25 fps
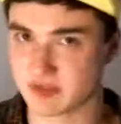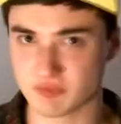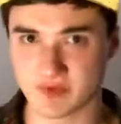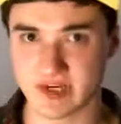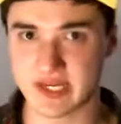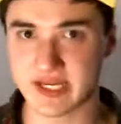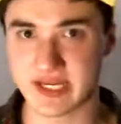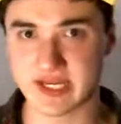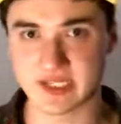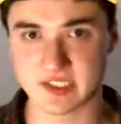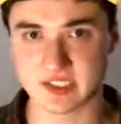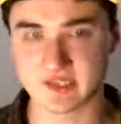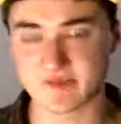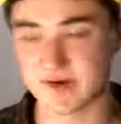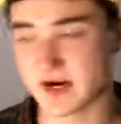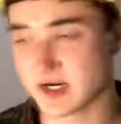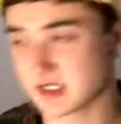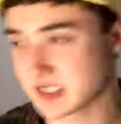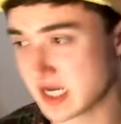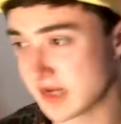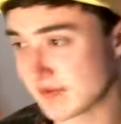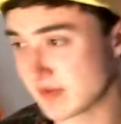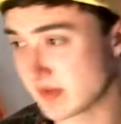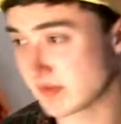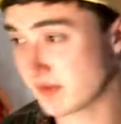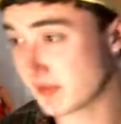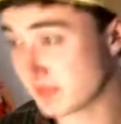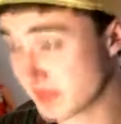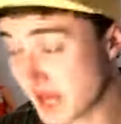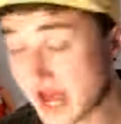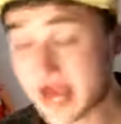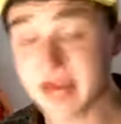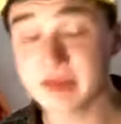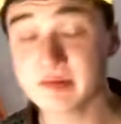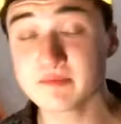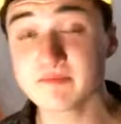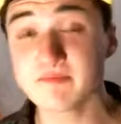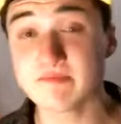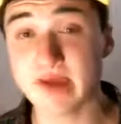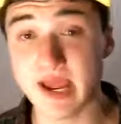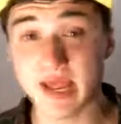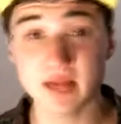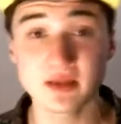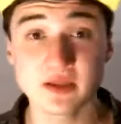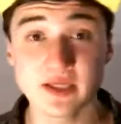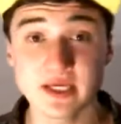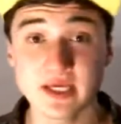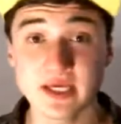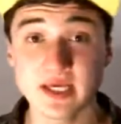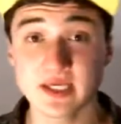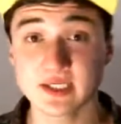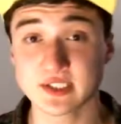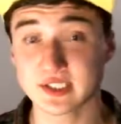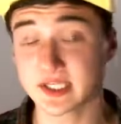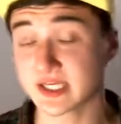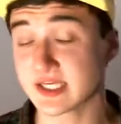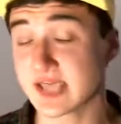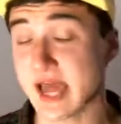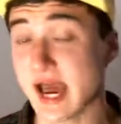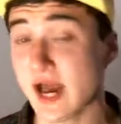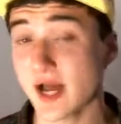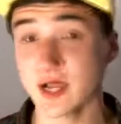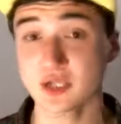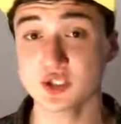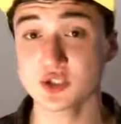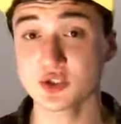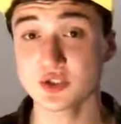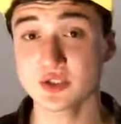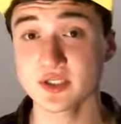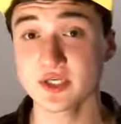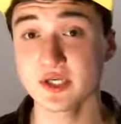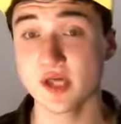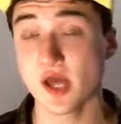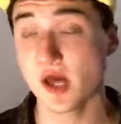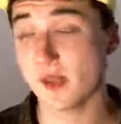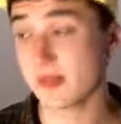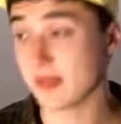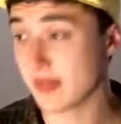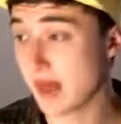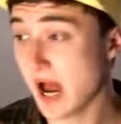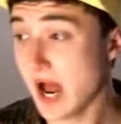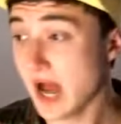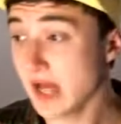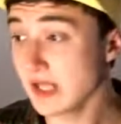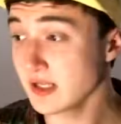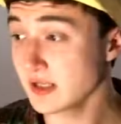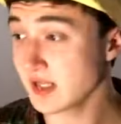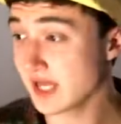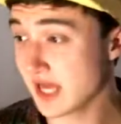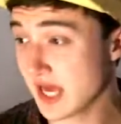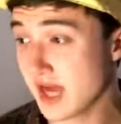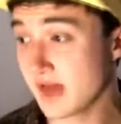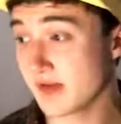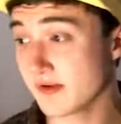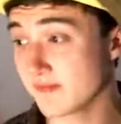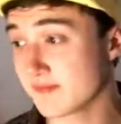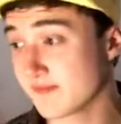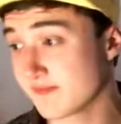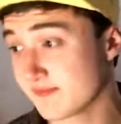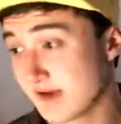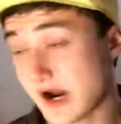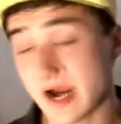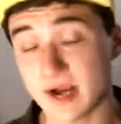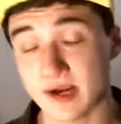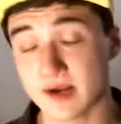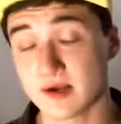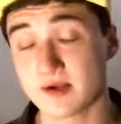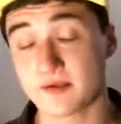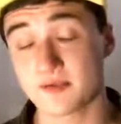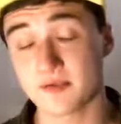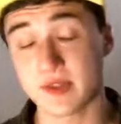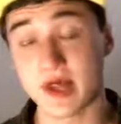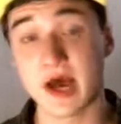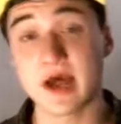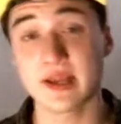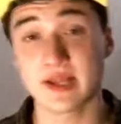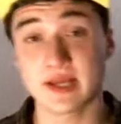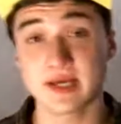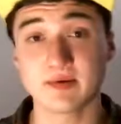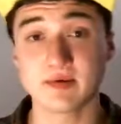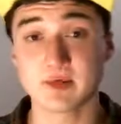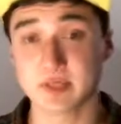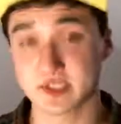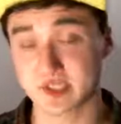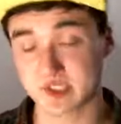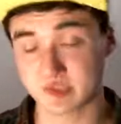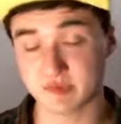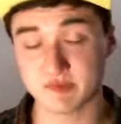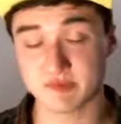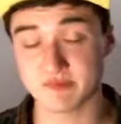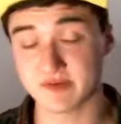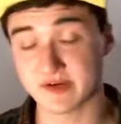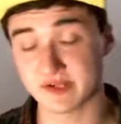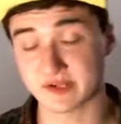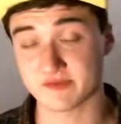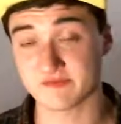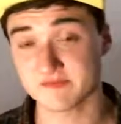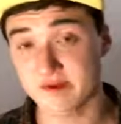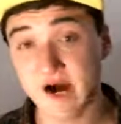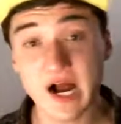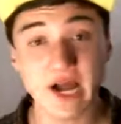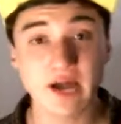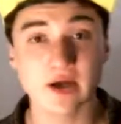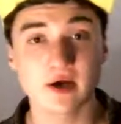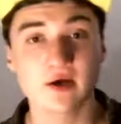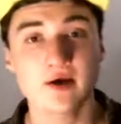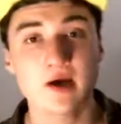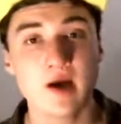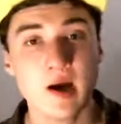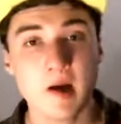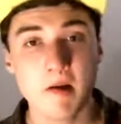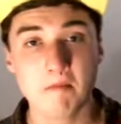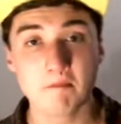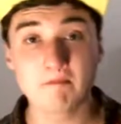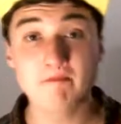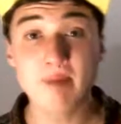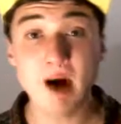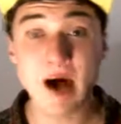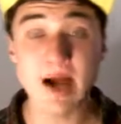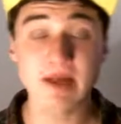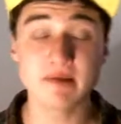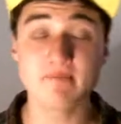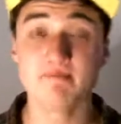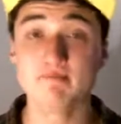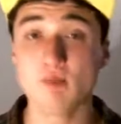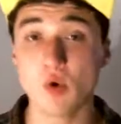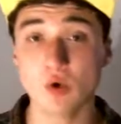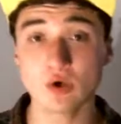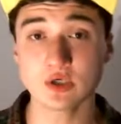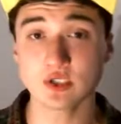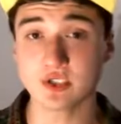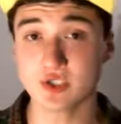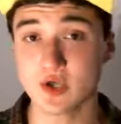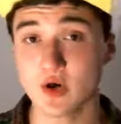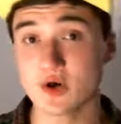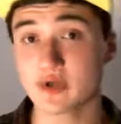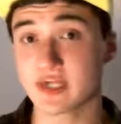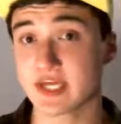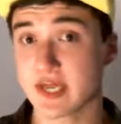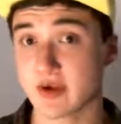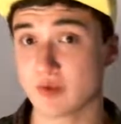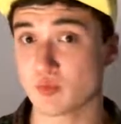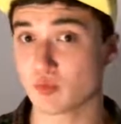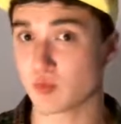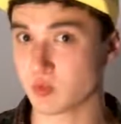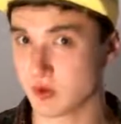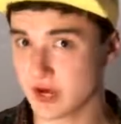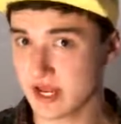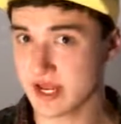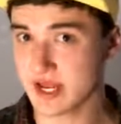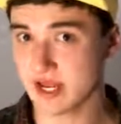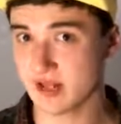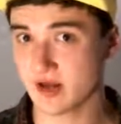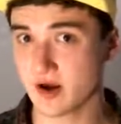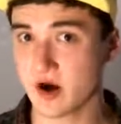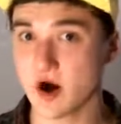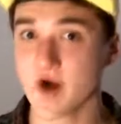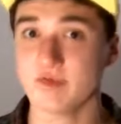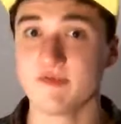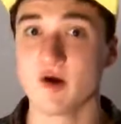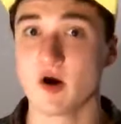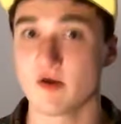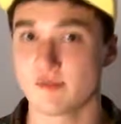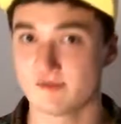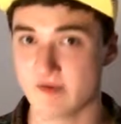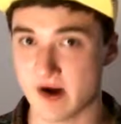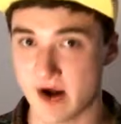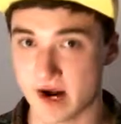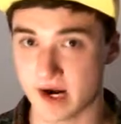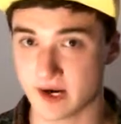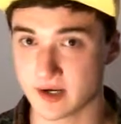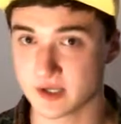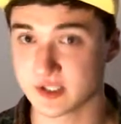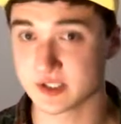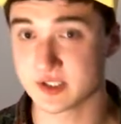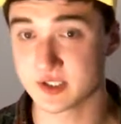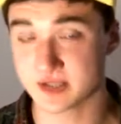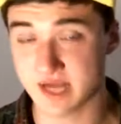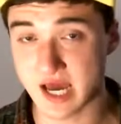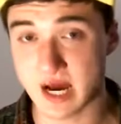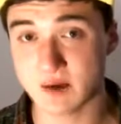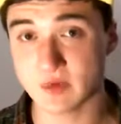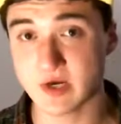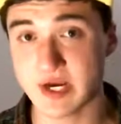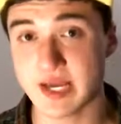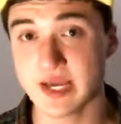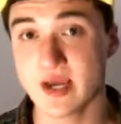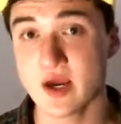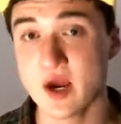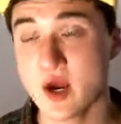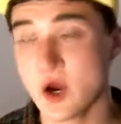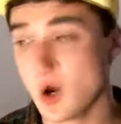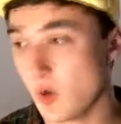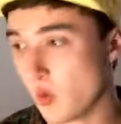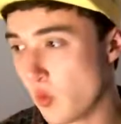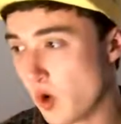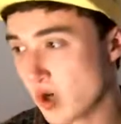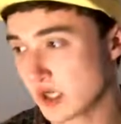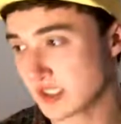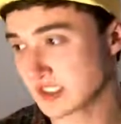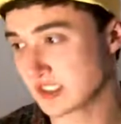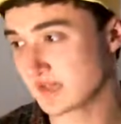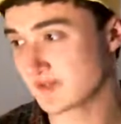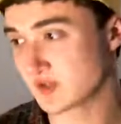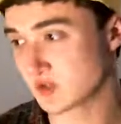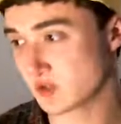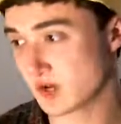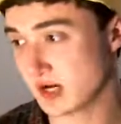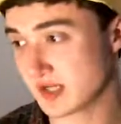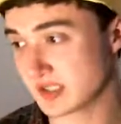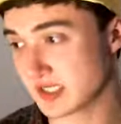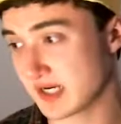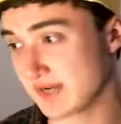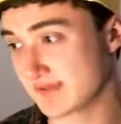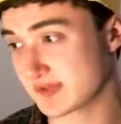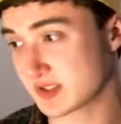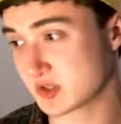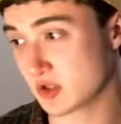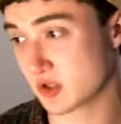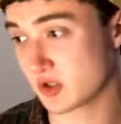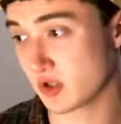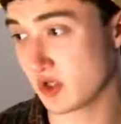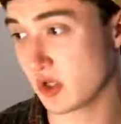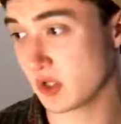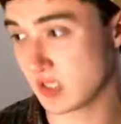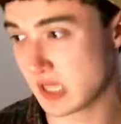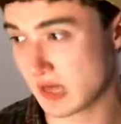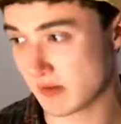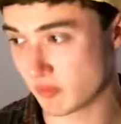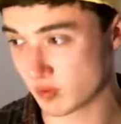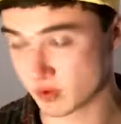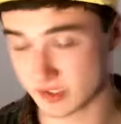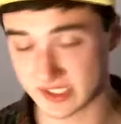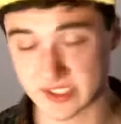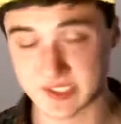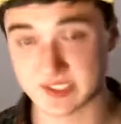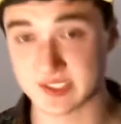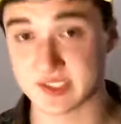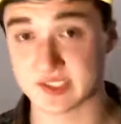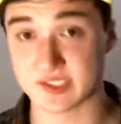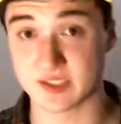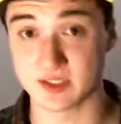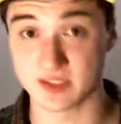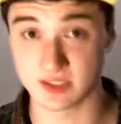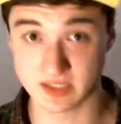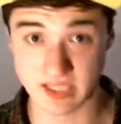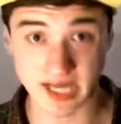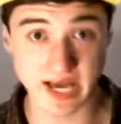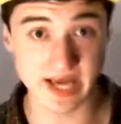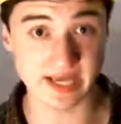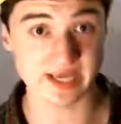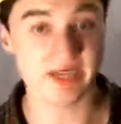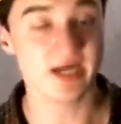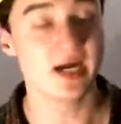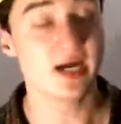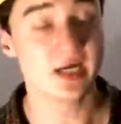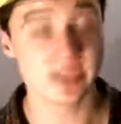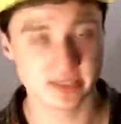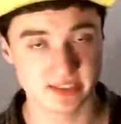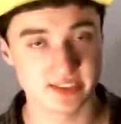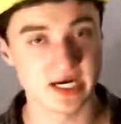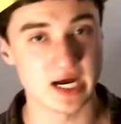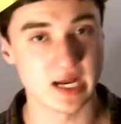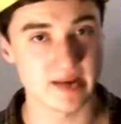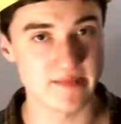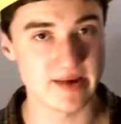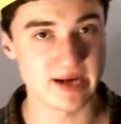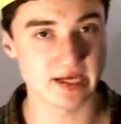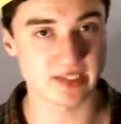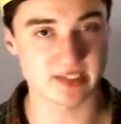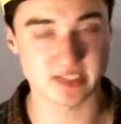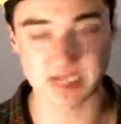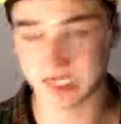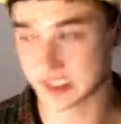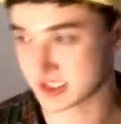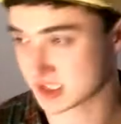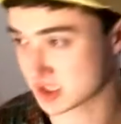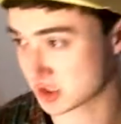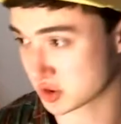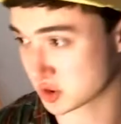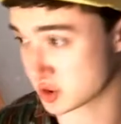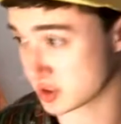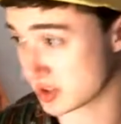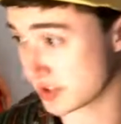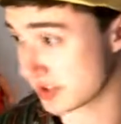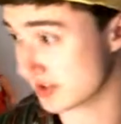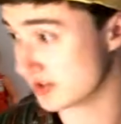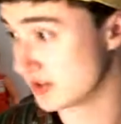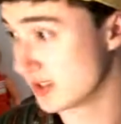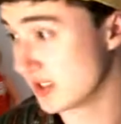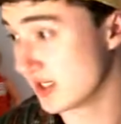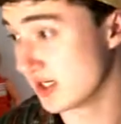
regains its fire typing, but that mainly is to actually not hit with the super effective fire, but more so to get rid of our fire, so that way water types and ground types struggle a lot more against us, like Dynamax Excadrill.